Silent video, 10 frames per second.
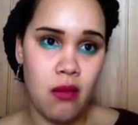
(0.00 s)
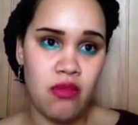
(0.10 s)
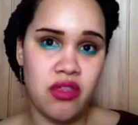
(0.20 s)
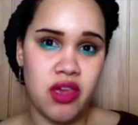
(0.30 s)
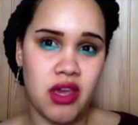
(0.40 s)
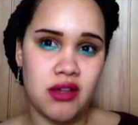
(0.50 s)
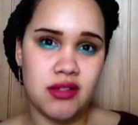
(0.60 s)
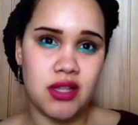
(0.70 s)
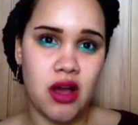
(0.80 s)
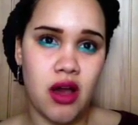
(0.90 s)

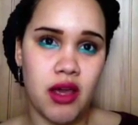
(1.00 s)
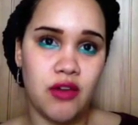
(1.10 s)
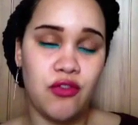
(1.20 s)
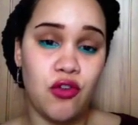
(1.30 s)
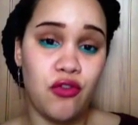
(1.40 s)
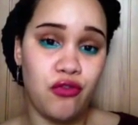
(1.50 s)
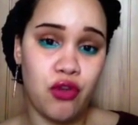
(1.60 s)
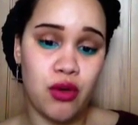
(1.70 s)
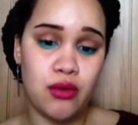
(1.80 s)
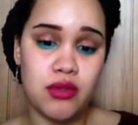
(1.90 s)
Things like your
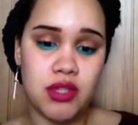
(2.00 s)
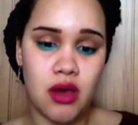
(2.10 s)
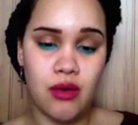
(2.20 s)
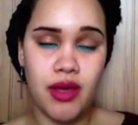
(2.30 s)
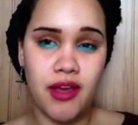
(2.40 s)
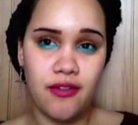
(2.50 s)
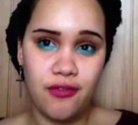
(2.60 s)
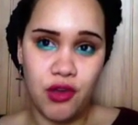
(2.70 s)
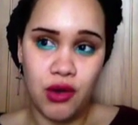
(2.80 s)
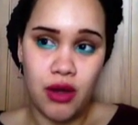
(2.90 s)
fruit, so
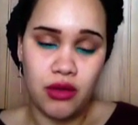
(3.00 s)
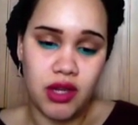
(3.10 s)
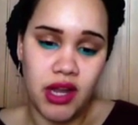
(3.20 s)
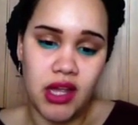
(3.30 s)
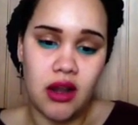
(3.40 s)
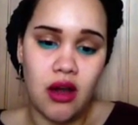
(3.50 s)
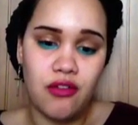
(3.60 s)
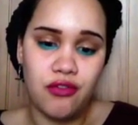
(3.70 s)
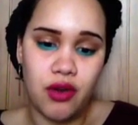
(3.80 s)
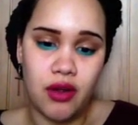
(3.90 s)
if you know you're going to eat a lot of
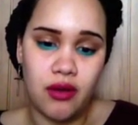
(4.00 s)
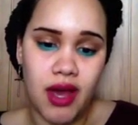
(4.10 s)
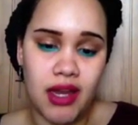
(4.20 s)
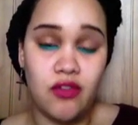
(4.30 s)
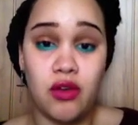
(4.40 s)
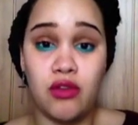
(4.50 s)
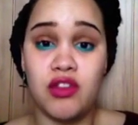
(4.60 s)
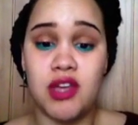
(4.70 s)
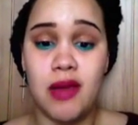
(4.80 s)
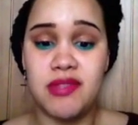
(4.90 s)
fruit, and if you're the
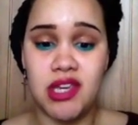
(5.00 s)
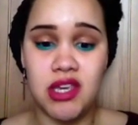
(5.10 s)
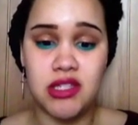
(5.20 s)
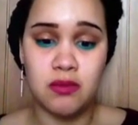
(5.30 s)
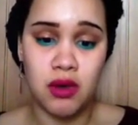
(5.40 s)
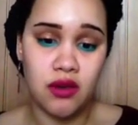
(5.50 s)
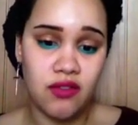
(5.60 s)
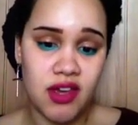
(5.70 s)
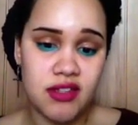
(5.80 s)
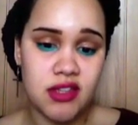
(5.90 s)
type to eat
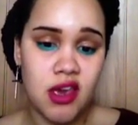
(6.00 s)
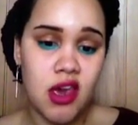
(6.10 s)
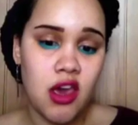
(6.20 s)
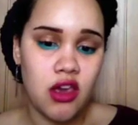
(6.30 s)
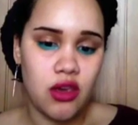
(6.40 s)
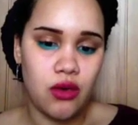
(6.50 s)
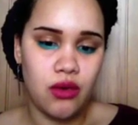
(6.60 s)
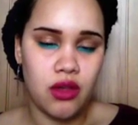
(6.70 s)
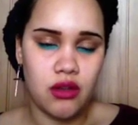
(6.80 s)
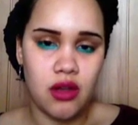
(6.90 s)
smoothies, you
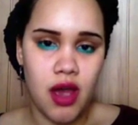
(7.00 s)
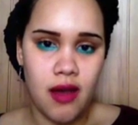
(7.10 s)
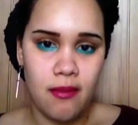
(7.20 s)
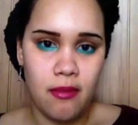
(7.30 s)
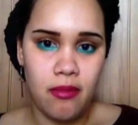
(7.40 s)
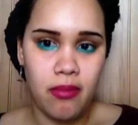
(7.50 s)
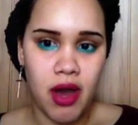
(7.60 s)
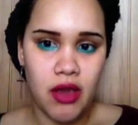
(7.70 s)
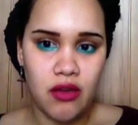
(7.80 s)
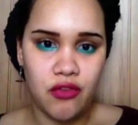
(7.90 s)
can
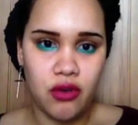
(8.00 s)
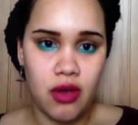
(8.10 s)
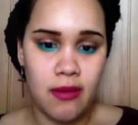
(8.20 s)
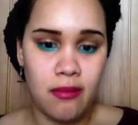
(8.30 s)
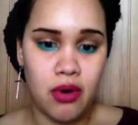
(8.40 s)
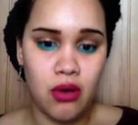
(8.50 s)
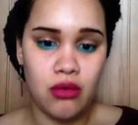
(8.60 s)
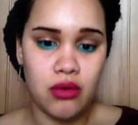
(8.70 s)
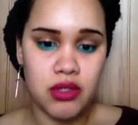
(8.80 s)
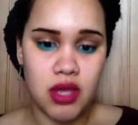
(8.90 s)
buy your fruit in
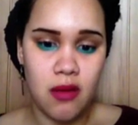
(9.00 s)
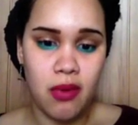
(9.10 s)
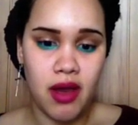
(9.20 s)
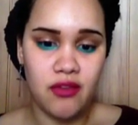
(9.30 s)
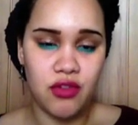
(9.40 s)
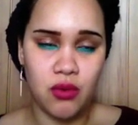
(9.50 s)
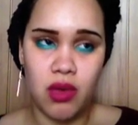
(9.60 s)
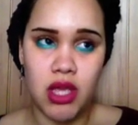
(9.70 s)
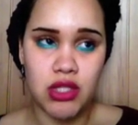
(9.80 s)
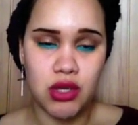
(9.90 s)
bulk, so buy it for the
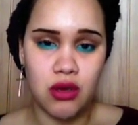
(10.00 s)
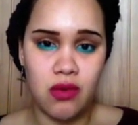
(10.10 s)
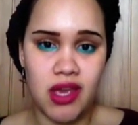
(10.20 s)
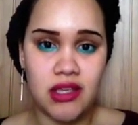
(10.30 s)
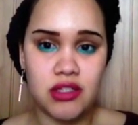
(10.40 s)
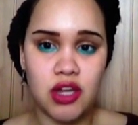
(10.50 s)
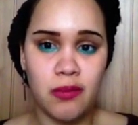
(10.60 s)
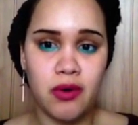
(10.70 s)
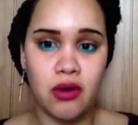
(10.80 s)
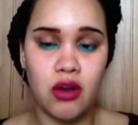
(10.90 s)
week, 2 weeks,
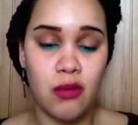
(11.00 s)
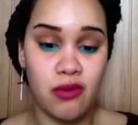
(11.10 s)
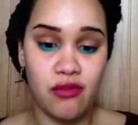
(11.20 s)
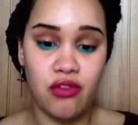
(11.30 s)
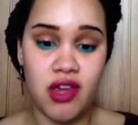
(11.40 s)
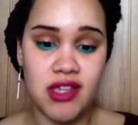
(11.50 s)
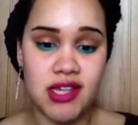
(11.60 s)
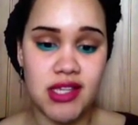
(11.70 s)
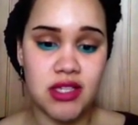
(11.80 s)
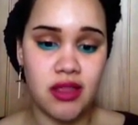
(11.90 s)
chop it all up and freeze it so